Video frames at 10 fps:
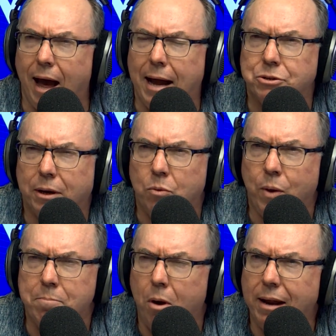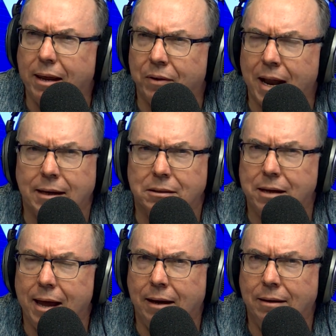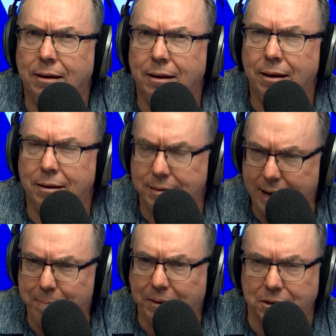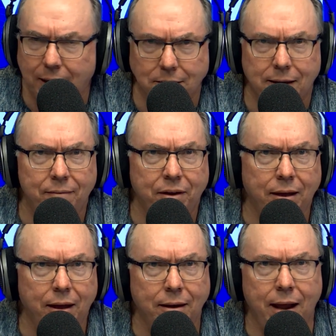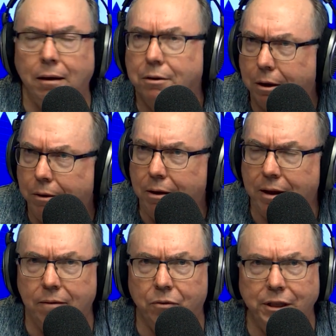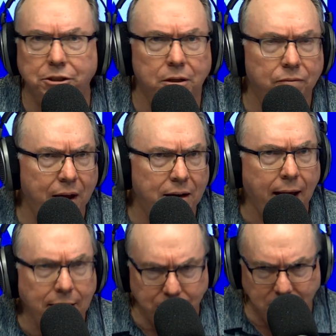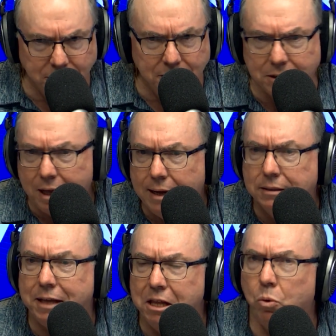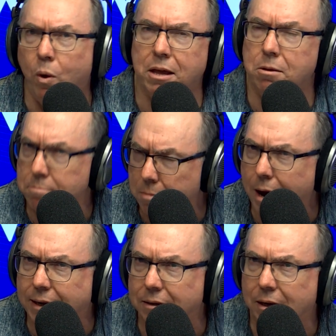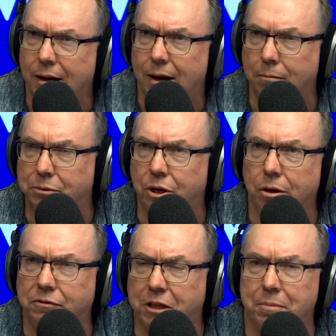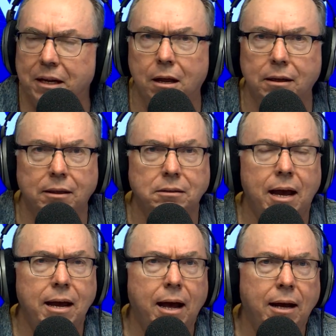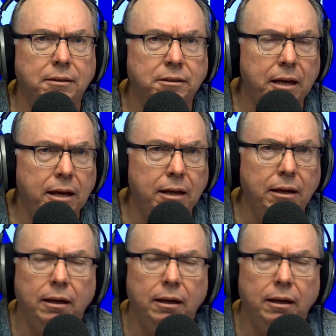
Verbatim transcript: actually we might even understand uh, in a deeper sense, having an undergirding of Christian foundations. Is, is that the way you might observe something like this ARC?